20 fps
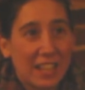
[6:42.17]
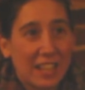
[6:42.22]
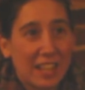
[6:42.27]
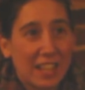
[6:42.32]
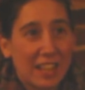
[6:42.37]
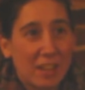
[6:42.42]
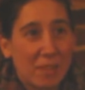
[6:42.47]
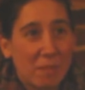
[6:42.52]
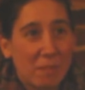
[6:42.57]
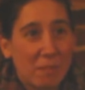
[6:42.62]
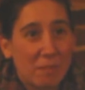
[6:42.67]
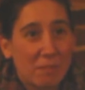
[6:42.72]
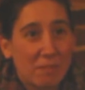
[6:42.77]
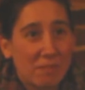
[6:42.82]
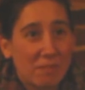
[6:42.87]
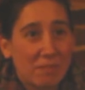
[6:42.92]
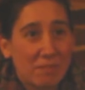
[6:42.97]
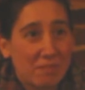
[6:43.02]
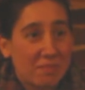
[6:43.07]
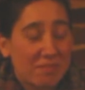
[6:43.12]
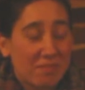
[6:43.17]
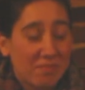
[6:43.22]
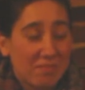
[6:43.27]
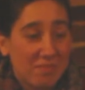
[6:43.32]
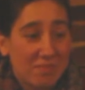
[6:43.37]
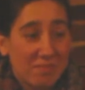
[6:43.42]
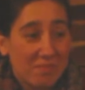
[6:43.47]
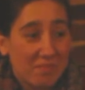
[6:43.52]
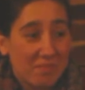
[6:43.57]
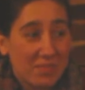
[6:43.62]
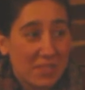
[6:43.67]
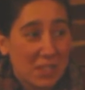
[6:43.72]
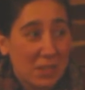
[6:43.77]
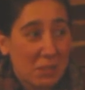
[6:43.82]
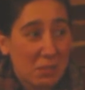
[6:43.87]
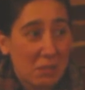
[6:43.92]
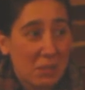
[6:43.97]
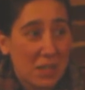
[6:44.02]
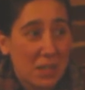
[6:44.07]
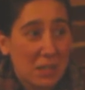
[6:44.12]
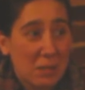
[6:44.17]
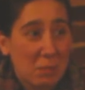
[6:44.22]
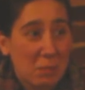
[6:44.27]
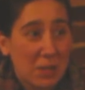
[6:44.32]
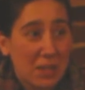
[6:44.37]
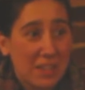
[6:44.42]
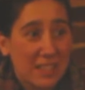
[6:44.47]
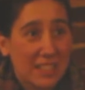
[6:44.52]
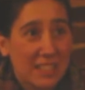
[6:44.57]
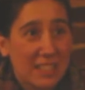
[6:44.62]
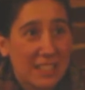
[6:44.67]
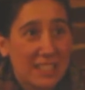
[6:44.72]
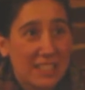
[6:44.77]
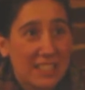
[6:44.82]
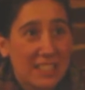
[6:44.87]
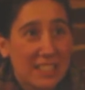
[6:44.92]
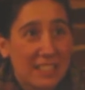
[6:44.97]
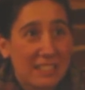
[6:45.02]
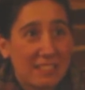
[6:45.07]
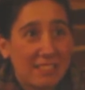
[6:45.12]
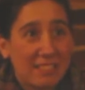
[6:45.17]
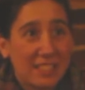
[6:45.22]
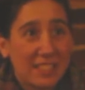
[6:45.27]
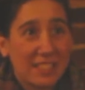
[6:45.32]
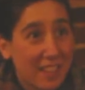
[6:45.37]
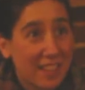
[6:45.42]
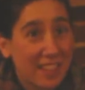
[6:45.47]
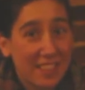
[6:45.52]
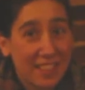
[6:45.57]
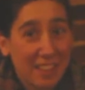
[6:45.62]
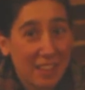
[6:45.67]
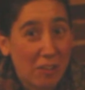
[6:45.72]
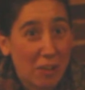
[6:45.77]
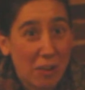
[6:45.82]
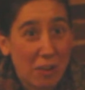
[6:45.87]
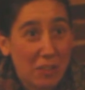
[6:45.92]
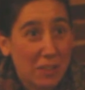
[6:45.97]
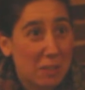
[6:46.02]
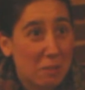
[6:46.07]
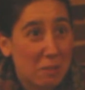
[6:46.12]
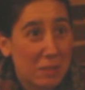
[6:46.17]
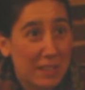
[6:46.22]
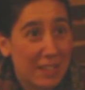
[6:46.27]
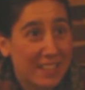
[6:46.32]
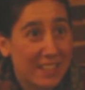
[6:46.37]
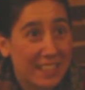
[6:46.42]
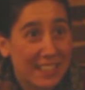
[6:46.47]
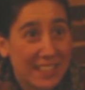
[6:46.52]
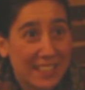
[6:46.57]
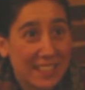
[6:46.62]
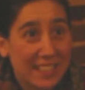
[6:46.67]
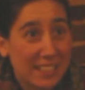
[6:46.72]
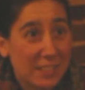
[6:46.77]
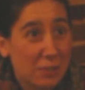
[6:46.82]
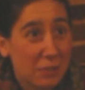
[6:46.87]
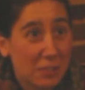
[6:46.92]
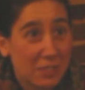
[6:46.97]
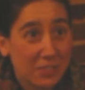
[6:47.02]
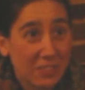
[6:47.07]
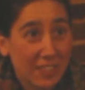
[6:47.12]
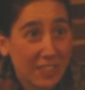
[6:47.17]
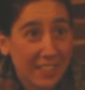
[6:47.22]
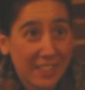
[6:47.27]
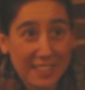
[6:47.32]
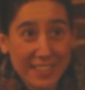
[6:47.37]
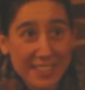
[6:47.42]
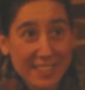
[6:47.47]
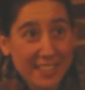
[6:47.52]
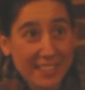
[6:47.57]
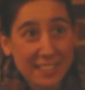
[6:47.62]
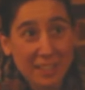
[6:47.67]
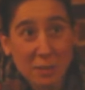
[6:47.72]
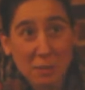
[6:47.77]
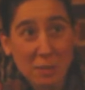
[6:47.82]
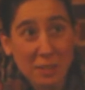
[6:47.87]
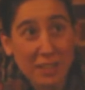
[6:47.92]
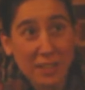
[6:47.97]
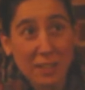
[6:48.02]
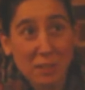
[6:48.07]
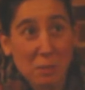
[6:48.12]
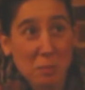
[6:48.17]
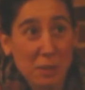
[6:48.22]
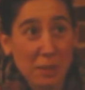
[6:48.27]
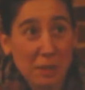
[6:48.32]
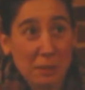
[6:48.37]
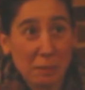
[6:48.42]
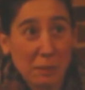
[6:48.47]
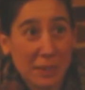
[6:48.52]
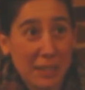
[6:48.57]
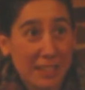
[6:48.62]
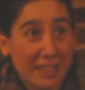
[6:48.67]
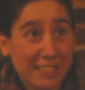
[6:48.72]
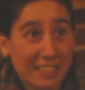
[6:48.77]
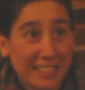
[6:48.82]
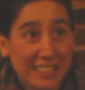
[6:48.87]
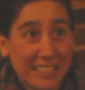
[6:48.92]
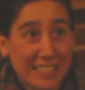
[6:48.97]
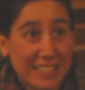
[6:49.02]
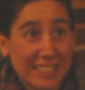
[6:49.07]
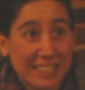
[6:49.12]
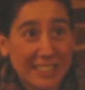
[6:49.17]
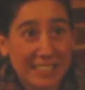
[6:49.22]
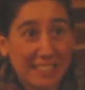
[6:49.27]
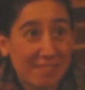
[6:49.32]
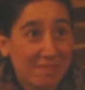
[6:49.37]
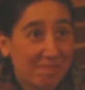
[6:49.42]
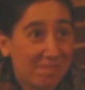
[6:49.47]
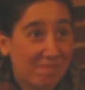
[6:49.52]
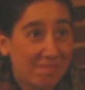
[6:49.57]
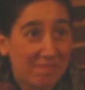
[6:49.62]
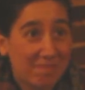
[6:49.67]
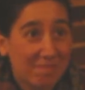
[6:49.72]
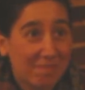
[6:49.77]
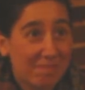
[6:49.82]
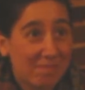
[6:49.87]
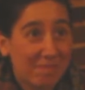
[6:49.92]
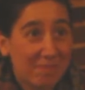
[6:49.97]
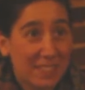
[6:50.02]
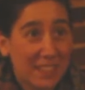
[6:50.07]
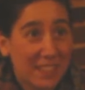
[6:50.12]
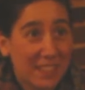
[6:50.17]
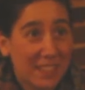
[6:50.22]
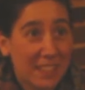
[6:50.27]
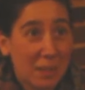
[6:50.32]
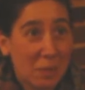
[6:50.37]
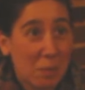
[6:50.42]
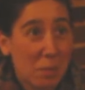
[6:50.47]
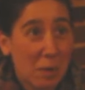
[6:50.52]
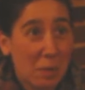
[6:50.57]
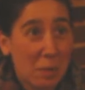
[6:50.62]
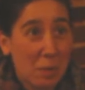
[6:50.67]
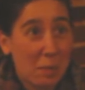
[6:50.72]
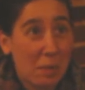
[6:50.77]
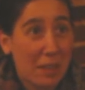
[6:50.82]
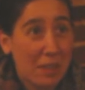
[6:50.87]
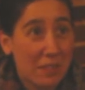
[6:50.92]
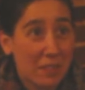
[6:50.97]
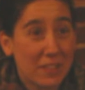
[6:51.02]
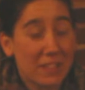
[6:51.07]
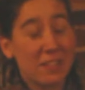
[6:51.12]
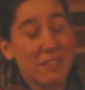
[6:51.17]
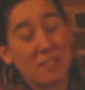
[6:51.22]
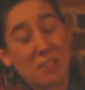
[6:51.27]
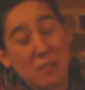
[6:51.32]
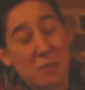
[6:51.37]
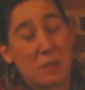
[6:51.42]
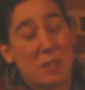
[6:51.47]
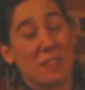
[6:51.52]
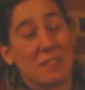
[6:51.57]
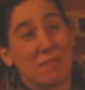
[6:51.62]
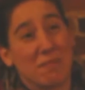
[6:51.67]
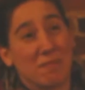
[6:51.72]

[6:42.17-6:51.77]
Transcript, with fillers: um to raise prices, and there aren't going to be any antitrust violations coming down the pipeline because they're probably benefiting from it.